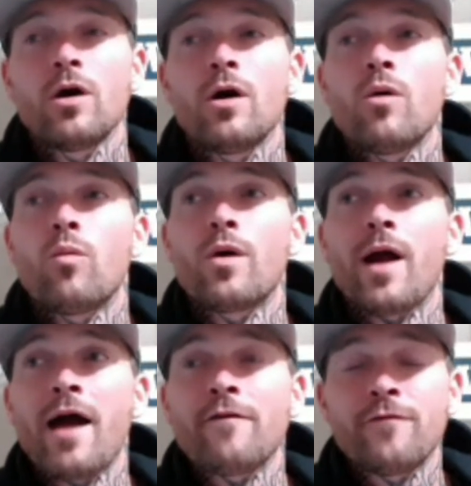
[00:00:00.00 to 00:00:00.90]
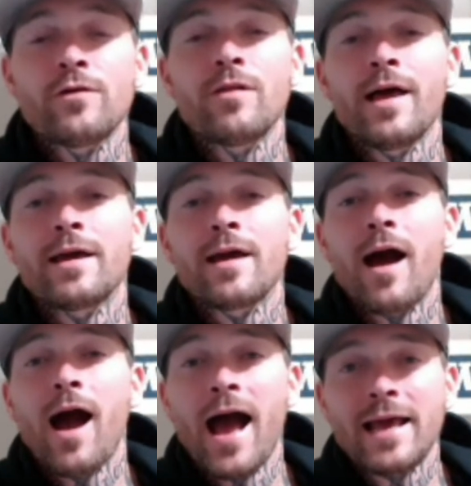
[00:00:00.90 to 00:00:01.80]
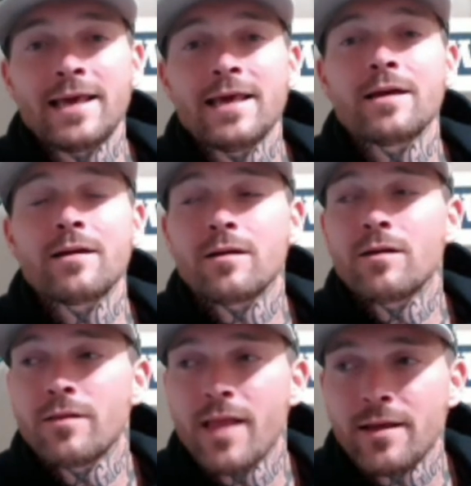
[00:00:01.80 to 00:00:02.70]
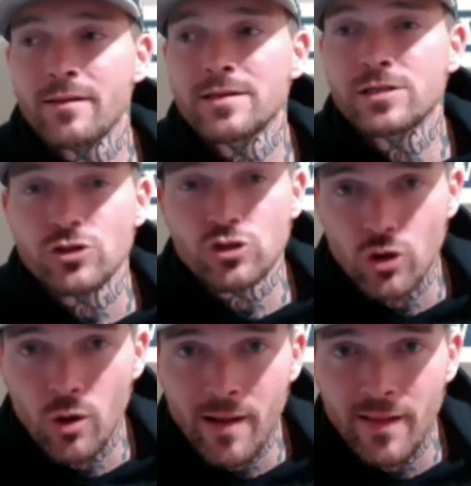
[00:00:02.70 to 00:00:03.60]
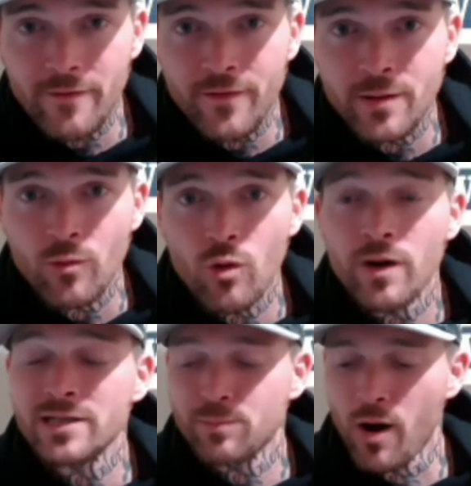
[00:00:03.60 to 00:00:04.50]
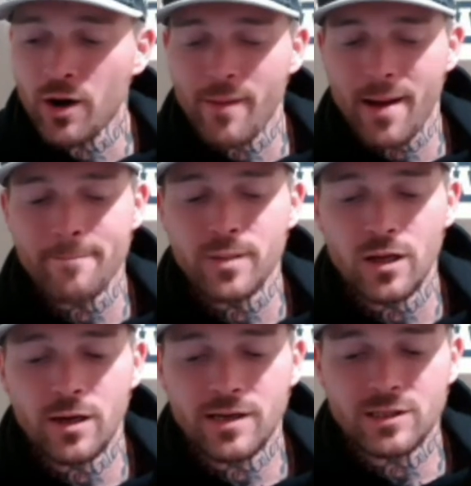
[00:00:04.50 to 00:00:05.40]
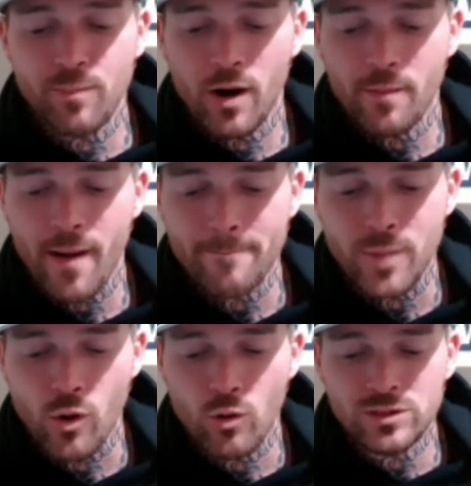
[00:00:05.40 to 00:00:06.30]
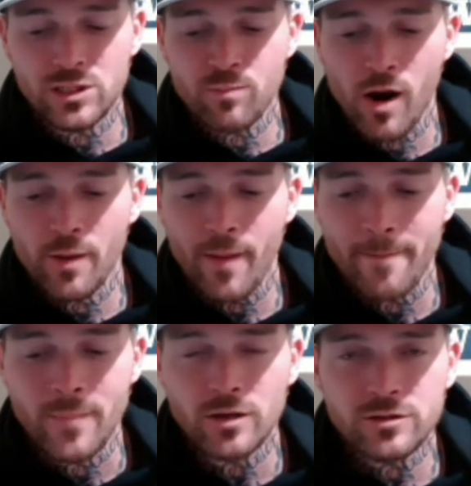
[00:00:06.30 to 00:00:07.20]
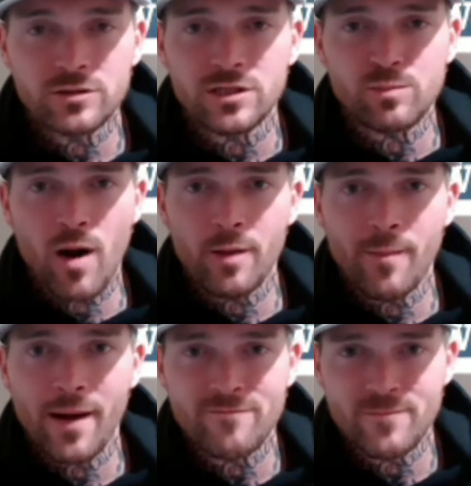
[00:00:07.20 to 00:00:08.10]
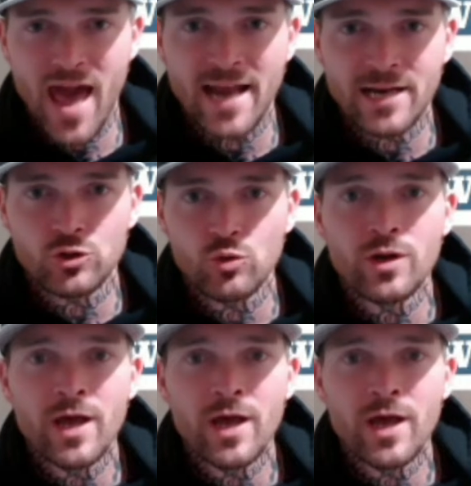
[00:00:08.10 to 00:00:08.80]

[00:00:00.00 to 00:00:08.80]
where I feel like I can't let this control my life anymore. It's part of my blood, it's part of my bones, it's part of my muscles, it's part of my attitude.